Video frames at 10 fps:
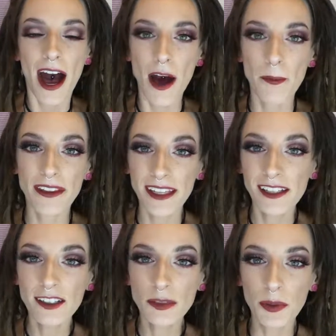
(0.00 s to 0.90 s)
I think
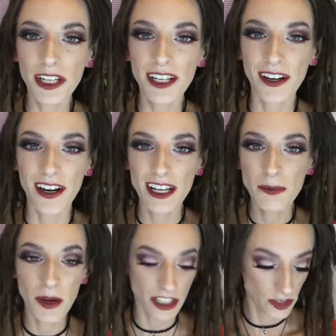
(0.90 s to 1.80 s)
it looks pretty
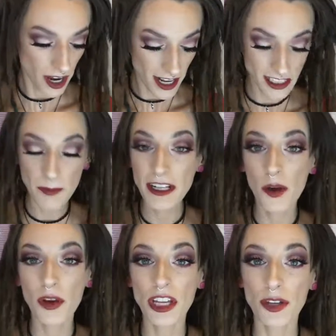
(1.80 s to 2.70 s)
good, but you guys let me know
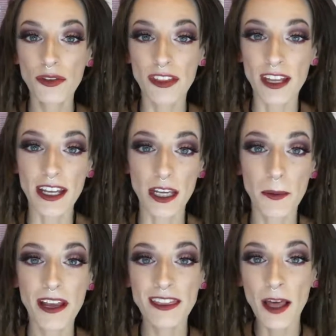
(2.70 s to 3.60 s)
what you think. Give
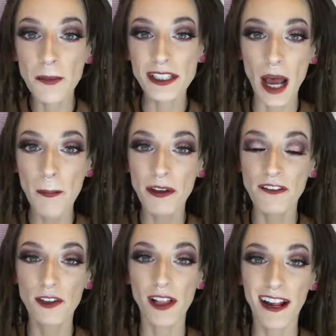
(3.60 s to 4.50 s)
me a thumbs up
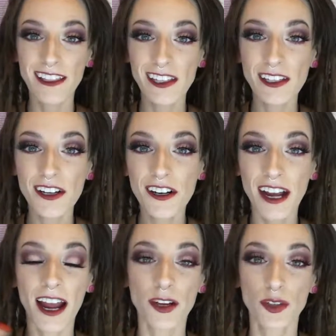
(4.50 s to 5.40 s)
if you like the look.
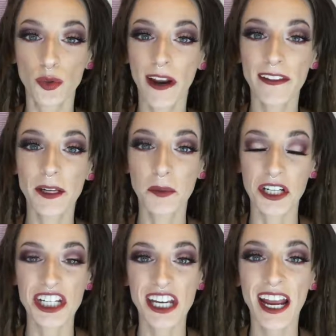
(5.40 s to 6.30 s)
I greatly
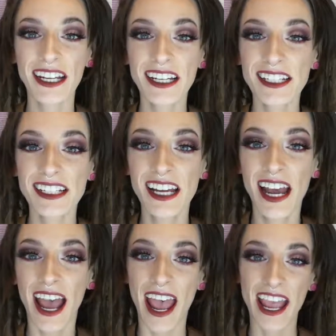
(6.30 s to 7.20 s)
appreciate it.
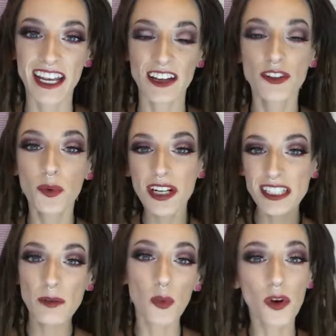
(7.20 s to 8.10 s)
And if you want to
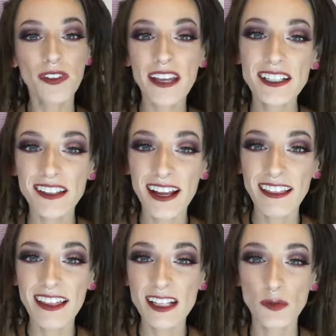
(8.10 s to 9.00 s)
see more things like
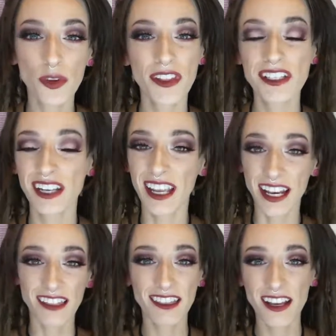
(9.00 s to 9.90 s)
this, more things like
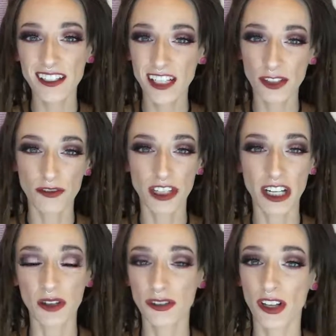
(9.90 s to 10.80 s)
anything, because I do
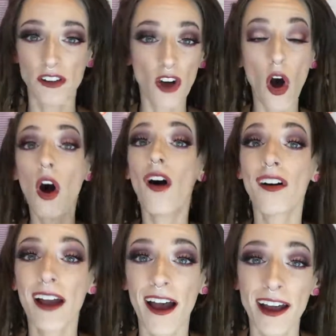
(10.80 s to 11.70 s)
videos of
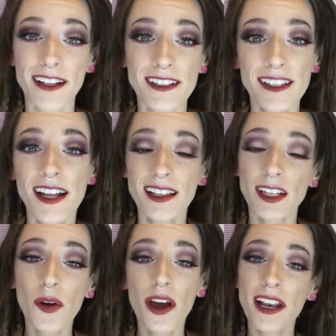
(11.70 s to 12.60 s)
all kinds,
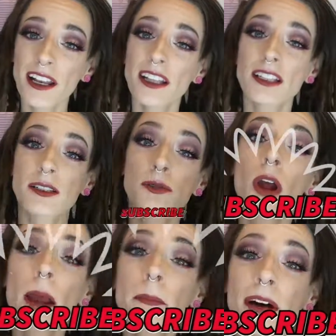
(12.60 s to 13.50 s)
then go ahead and hit the
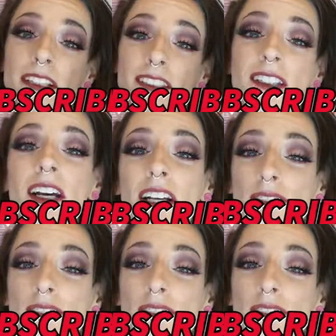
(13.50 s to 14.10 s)
subscribe button.